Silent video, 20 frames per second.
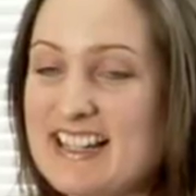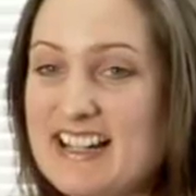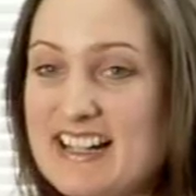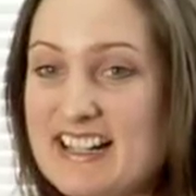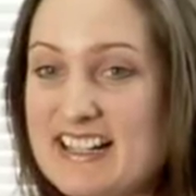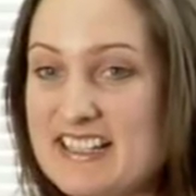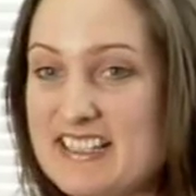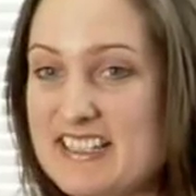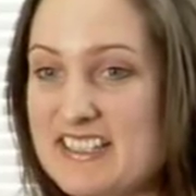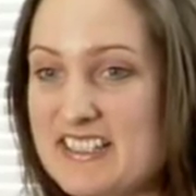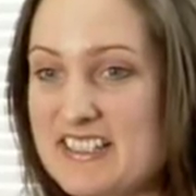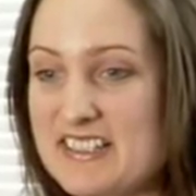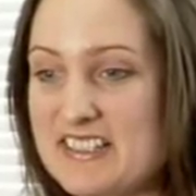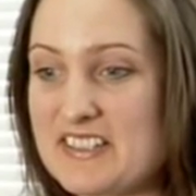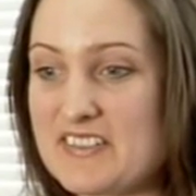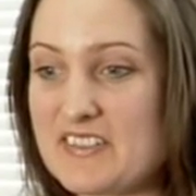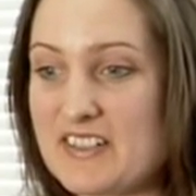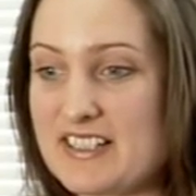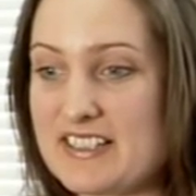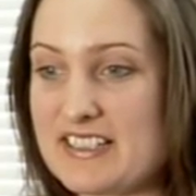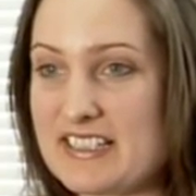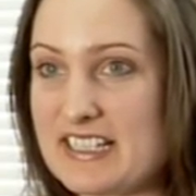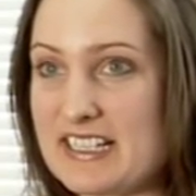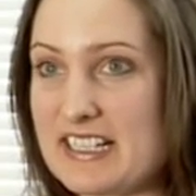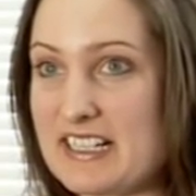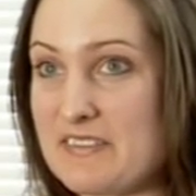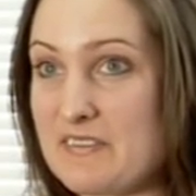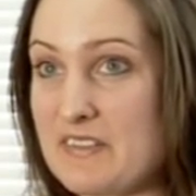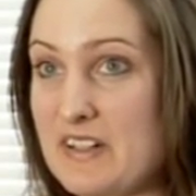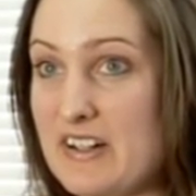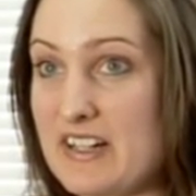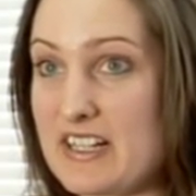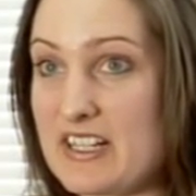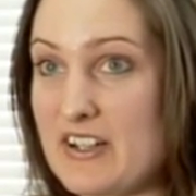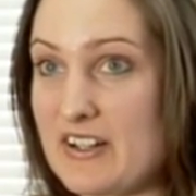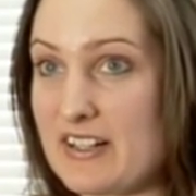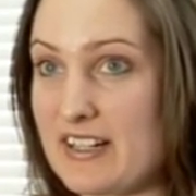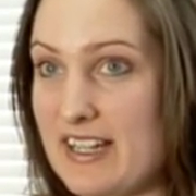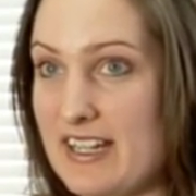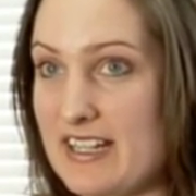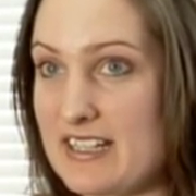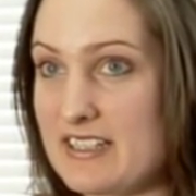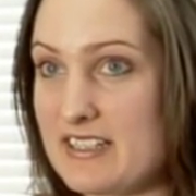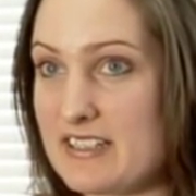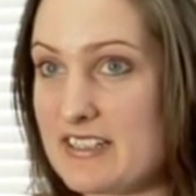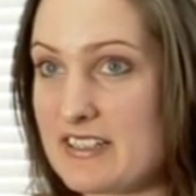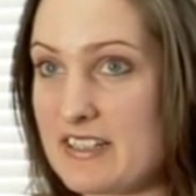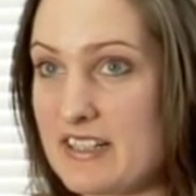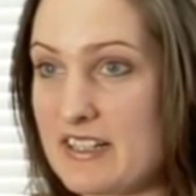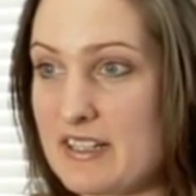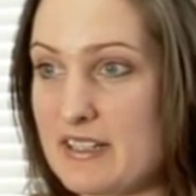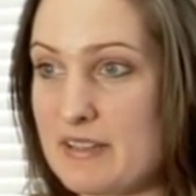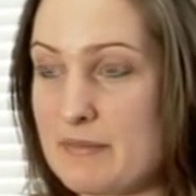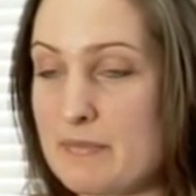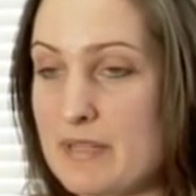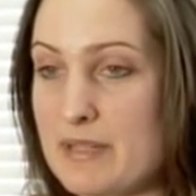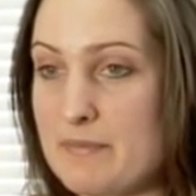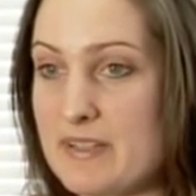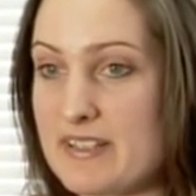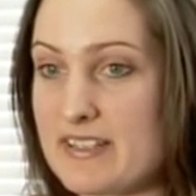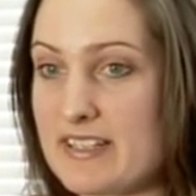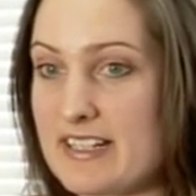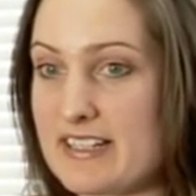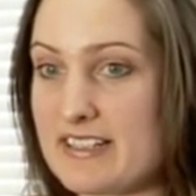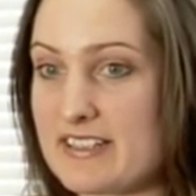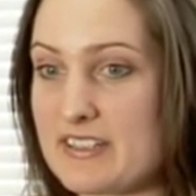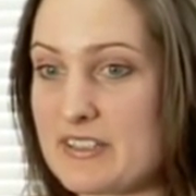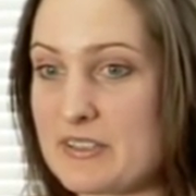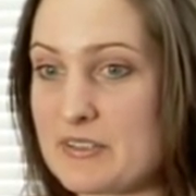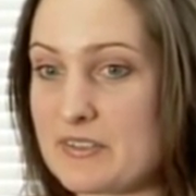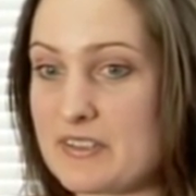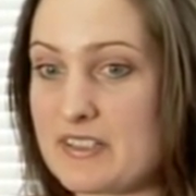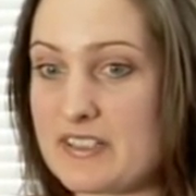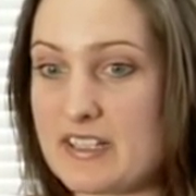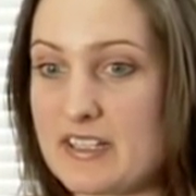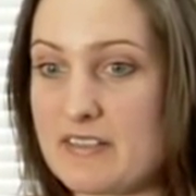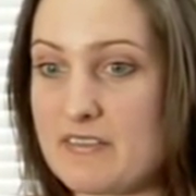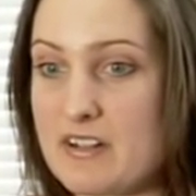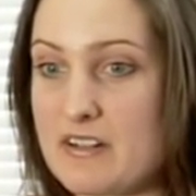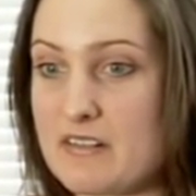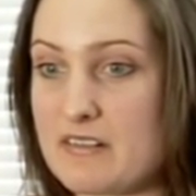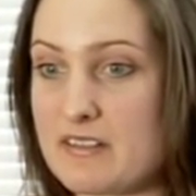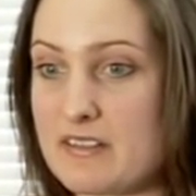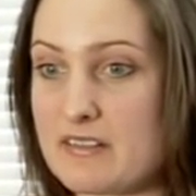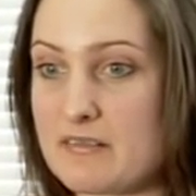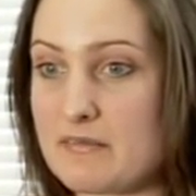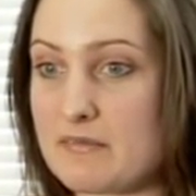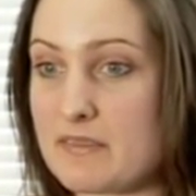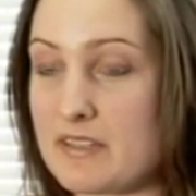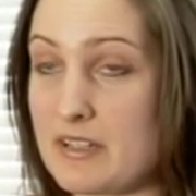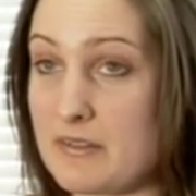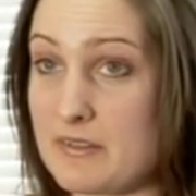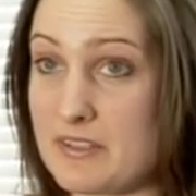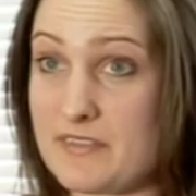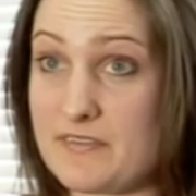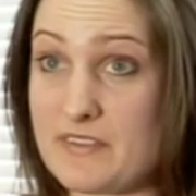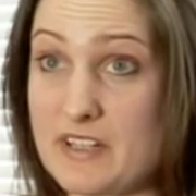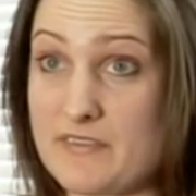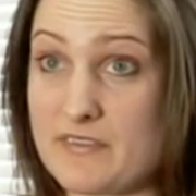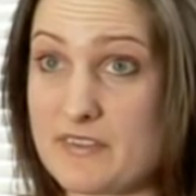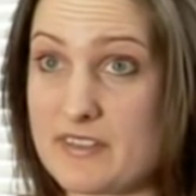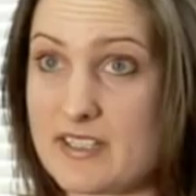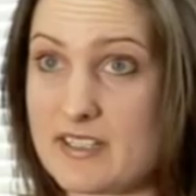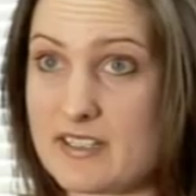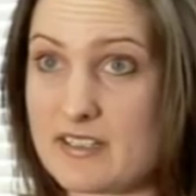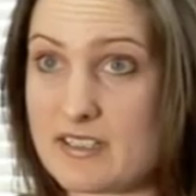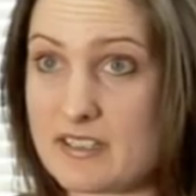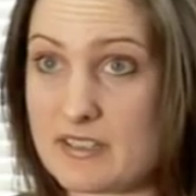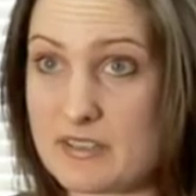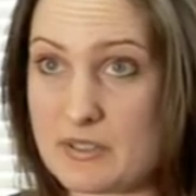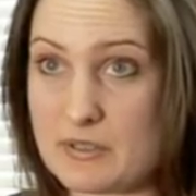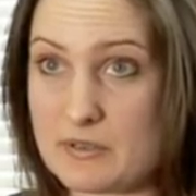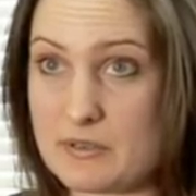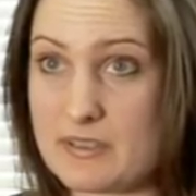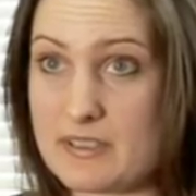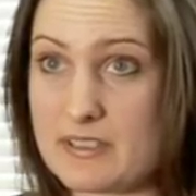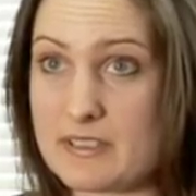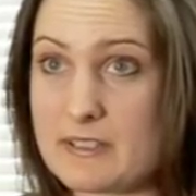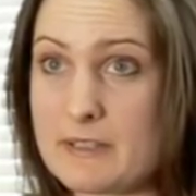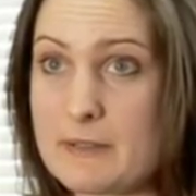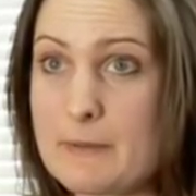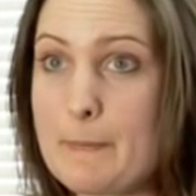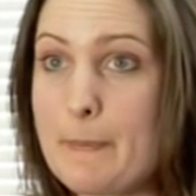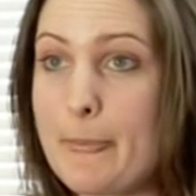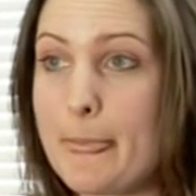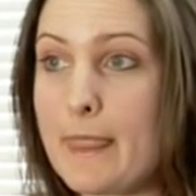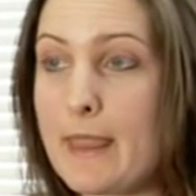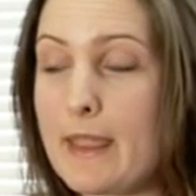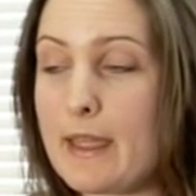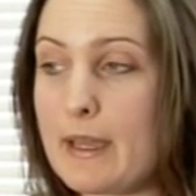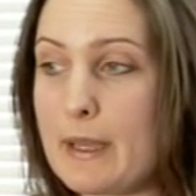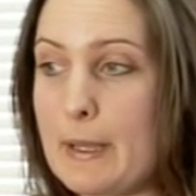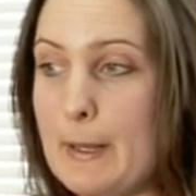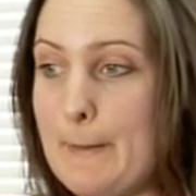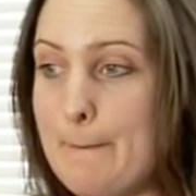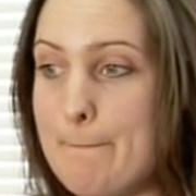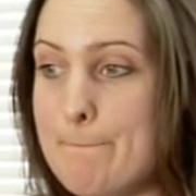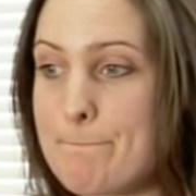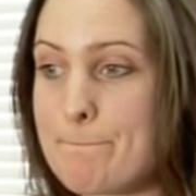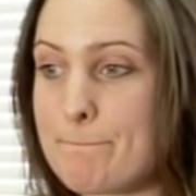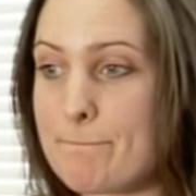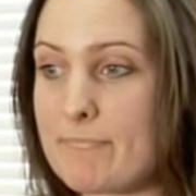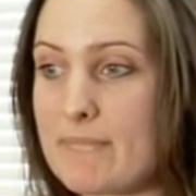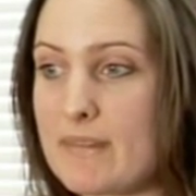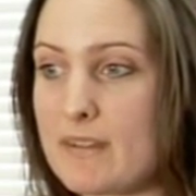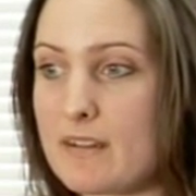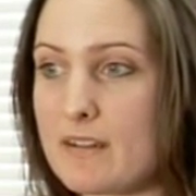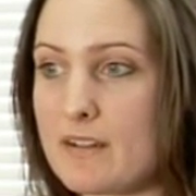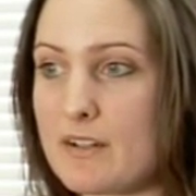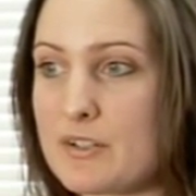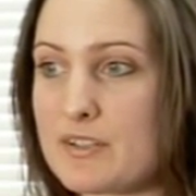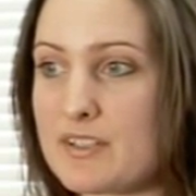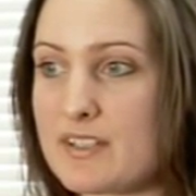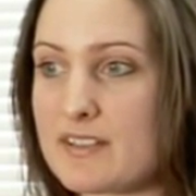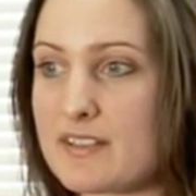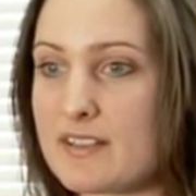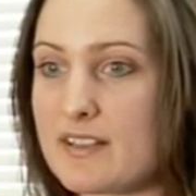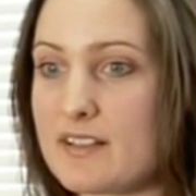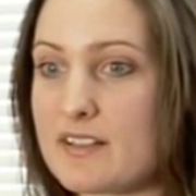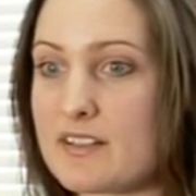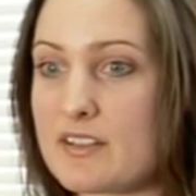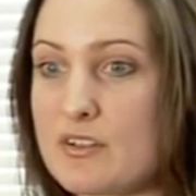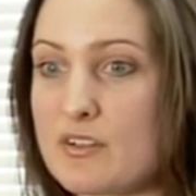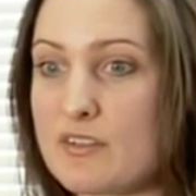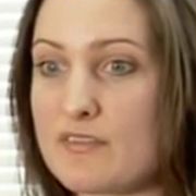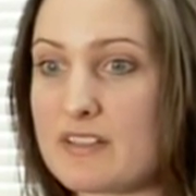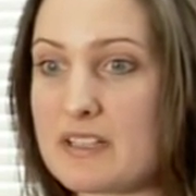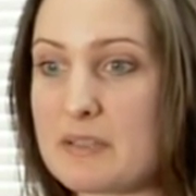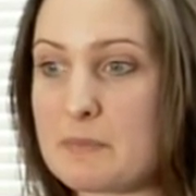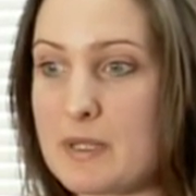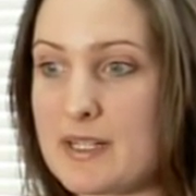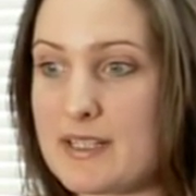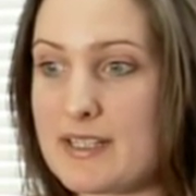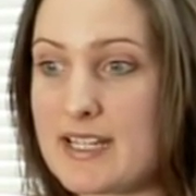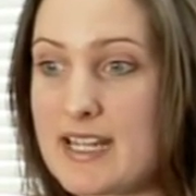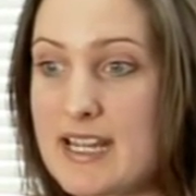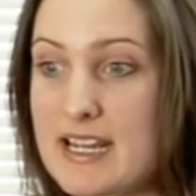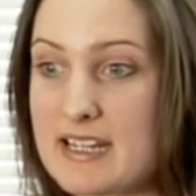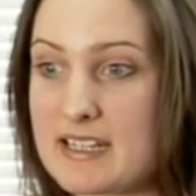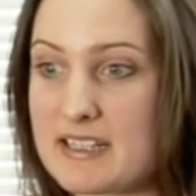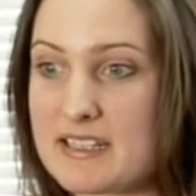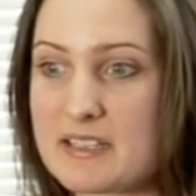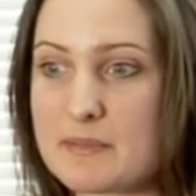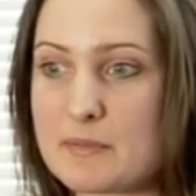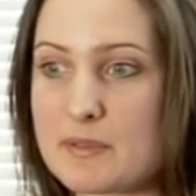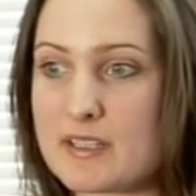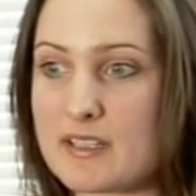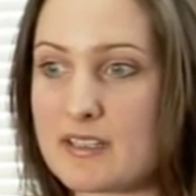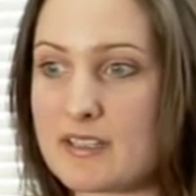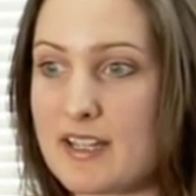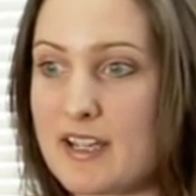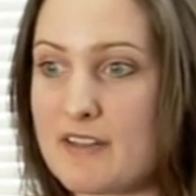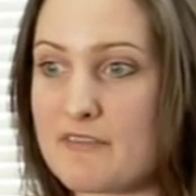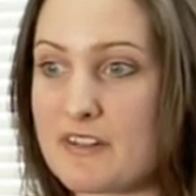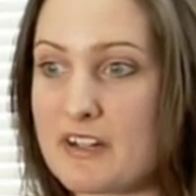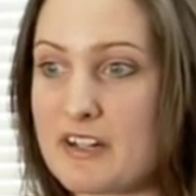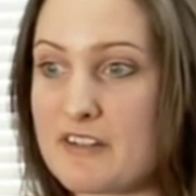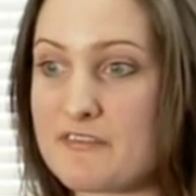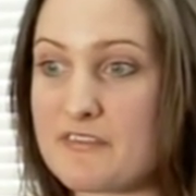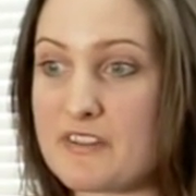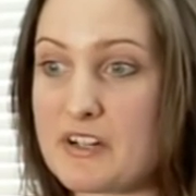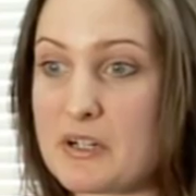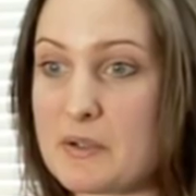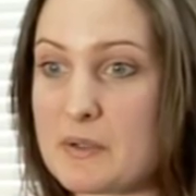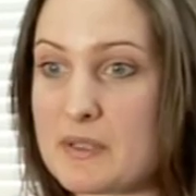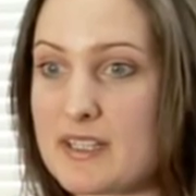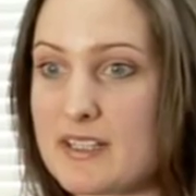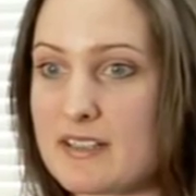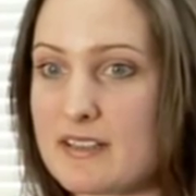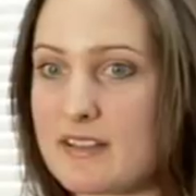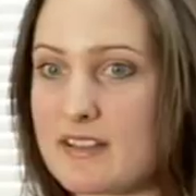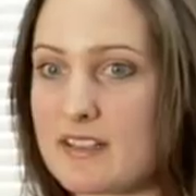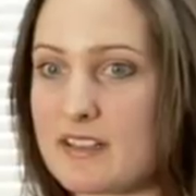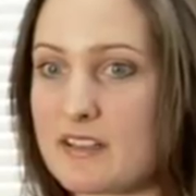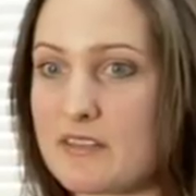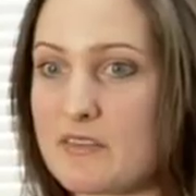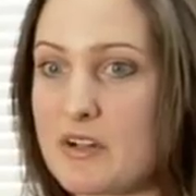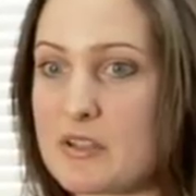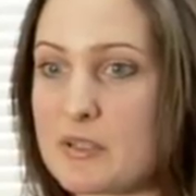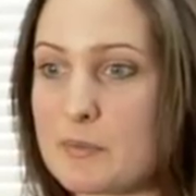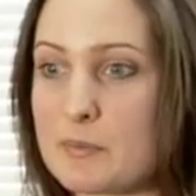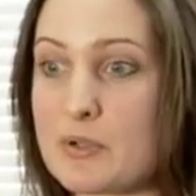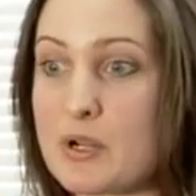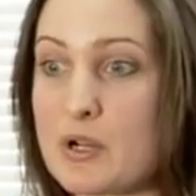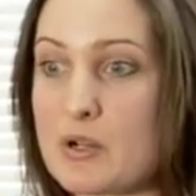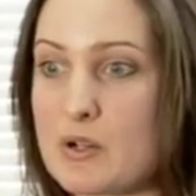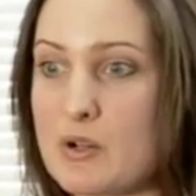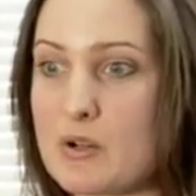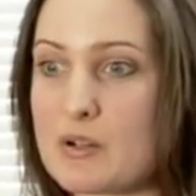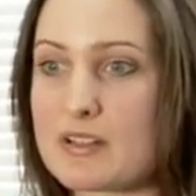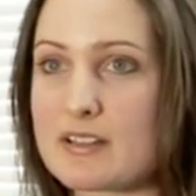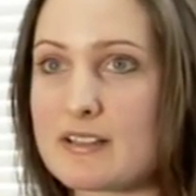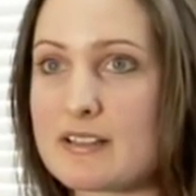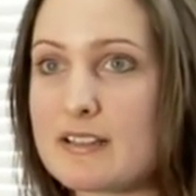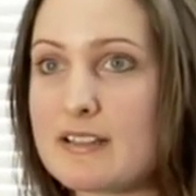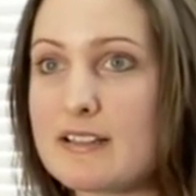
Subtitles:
I started writing at a very young age. My mother has stories I wrote when I was 5 or 6 years old. I also started a novel in my teens, but didn't get very far with it. I think I wrote the prologue.